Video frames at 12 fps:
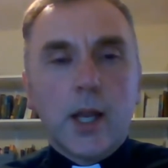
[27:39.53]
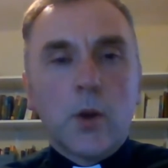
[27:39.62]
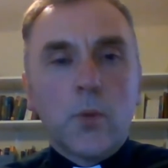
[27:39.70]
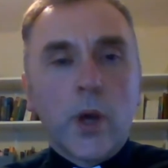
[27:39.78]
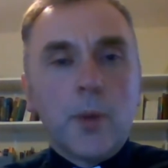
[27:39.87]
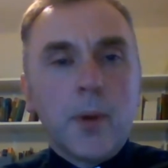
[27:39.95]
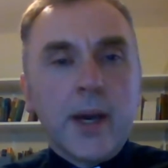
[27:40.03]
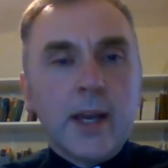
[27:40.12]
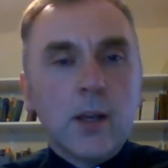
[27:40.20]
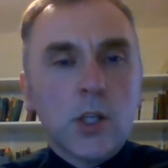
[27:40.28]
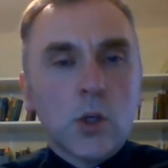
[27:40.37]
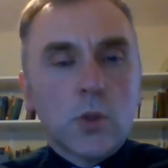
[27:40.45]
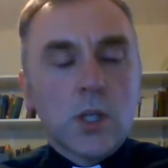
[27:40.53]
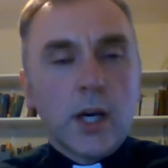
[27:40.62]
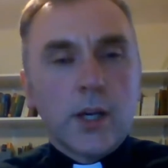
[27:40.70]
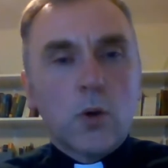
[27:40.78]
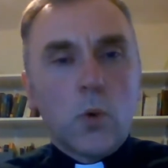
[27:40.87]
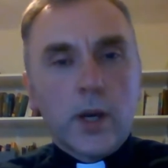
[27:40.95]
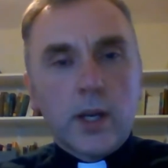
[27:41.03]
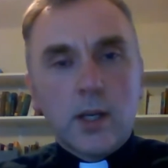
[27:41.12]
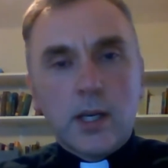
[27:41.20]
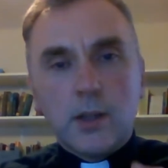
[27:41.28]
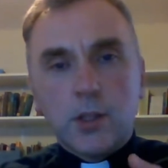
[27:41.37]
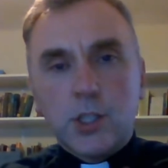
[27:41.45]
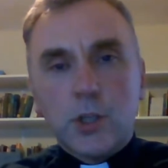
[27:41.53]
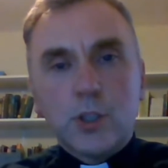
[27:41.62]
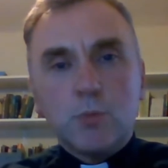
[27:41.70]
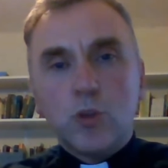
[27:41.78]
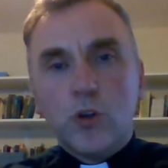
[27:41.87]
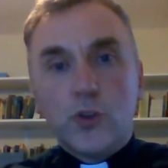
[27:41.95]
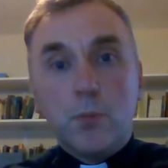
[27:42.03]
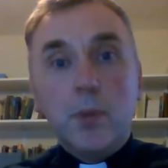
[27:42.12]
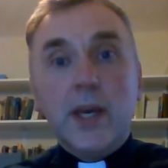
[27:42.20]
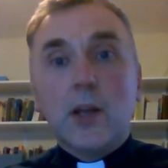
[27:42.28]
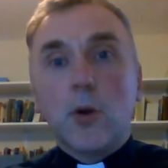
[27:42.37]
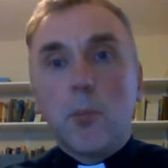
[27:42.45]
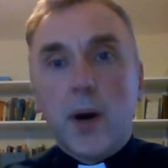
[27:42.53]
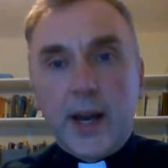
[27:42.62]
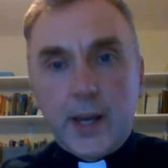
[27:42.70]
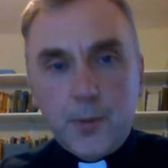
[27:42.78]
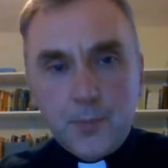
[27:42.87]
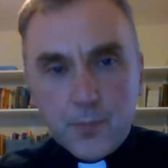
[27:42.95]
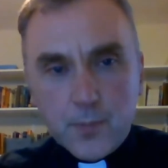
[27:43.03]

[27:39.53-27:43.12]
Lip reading: And we may note how quickly the church moved to peel it back.